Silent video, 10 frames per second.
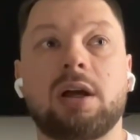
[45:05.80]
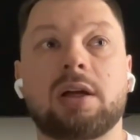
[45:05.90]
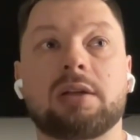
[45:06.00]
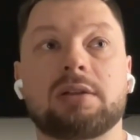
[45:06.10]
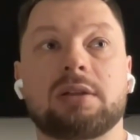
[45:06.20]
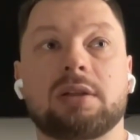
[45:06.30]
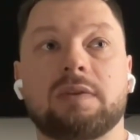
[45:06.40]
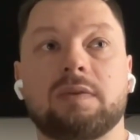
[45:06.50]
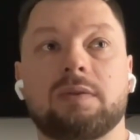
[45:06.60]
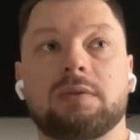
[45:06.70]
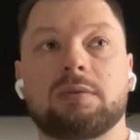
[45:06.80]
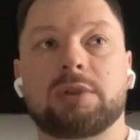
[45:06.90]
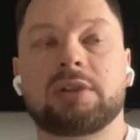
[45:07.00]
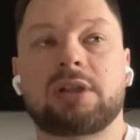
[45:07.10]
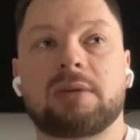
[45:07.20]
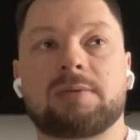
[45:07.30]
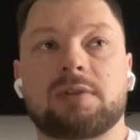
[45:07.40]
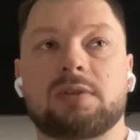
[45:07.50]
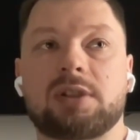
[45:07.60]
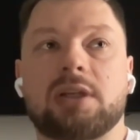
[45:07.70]
And when it comes
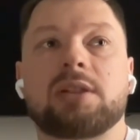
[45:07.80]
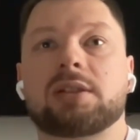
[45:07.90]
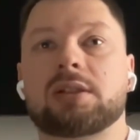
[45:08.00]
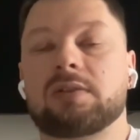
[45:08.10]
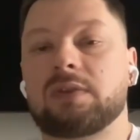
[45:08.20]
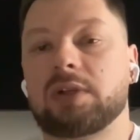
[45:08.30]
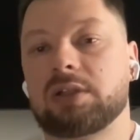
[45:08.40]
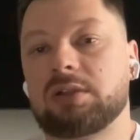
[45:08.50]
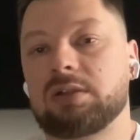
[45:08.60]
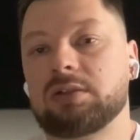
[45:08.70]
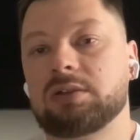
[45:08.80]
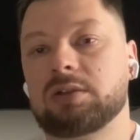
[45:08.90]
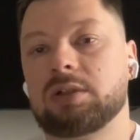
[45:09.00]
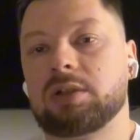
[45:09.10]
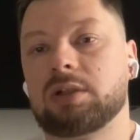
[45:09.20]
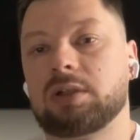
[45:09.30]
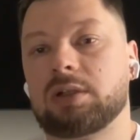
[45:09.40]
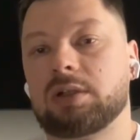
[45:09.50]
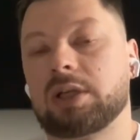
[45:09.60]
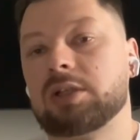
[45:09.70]
to the data, that
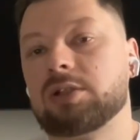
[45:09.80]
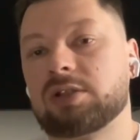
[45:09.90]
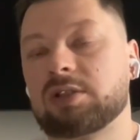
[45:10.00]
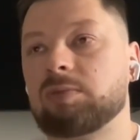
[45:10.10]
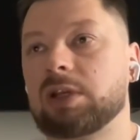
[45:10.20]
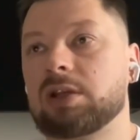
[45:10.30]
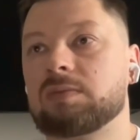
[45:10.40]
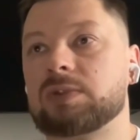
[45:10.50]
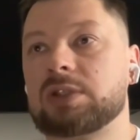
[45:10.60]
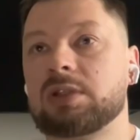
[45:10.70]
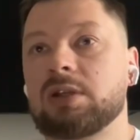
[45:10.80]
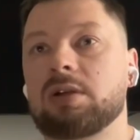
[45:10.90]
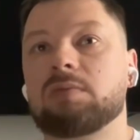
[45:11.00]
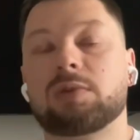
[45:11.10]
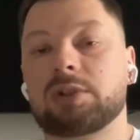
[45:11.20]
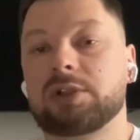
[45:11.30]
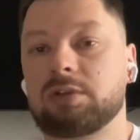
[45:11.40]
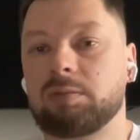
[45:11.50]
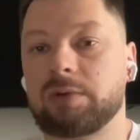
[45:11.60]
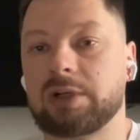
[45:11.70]
again just becomes more
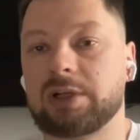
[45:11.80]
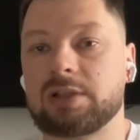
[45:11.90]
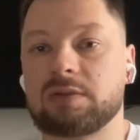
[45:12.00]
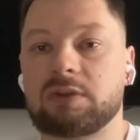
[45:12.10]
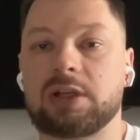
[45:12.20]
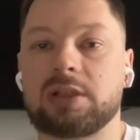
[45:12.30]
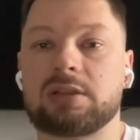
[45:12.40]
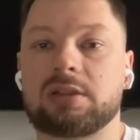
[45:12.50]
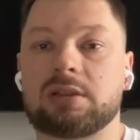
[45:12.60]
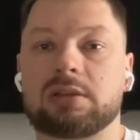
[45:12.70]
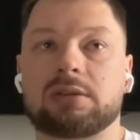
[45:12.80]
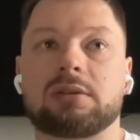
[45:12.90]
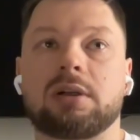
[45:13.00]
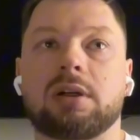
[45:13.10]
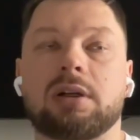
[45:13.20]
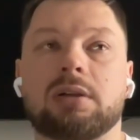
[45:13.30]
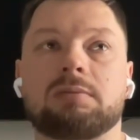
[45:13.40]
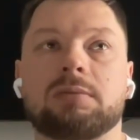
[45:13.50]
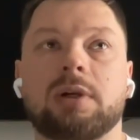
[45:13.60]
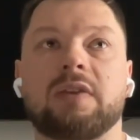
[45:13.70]
enterprise grade.
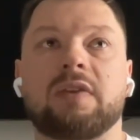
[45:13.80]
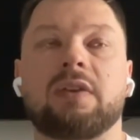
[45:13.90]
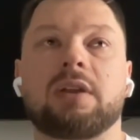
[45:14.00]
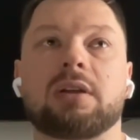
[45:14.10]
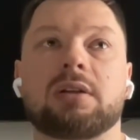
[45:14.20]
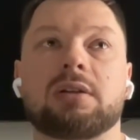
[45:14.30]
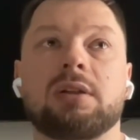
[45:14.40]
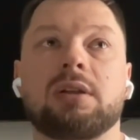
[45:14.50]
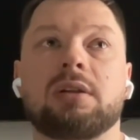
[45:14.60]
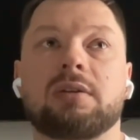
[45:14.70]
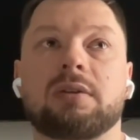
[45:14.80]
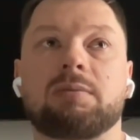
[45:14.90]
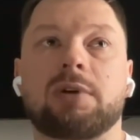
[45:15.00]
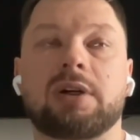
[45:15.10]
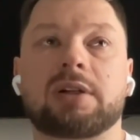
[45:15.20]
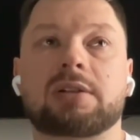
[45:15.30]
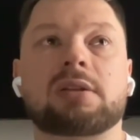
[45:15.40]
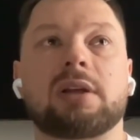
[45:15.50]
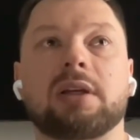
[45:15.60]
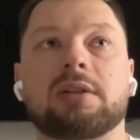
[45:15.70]
So I think
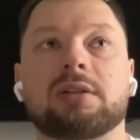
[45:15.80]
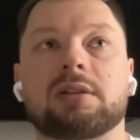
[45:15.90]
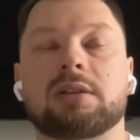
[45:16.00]
products like